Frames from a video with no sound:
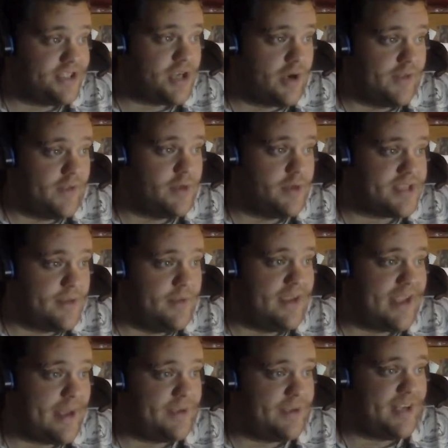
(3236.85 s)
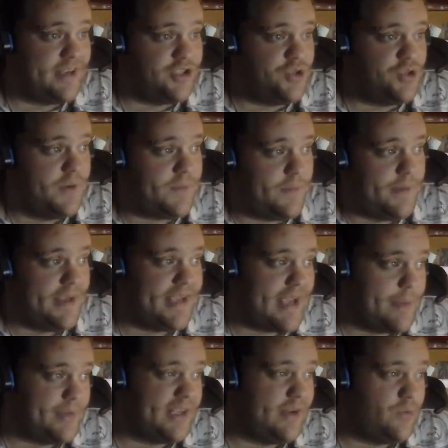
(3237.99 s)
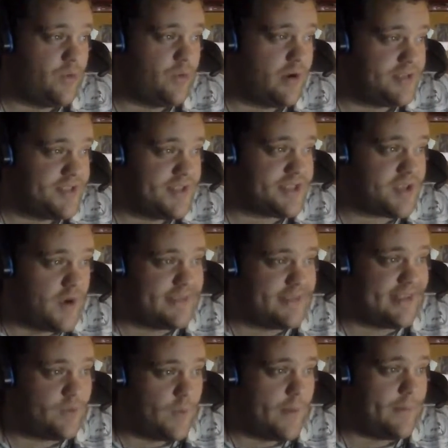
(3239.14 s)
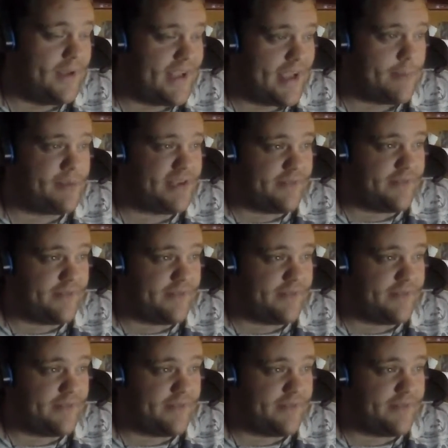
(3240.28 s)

dark, and those that main cap indicated, do what main cap indicated in regards to this content, the way main cap indicated,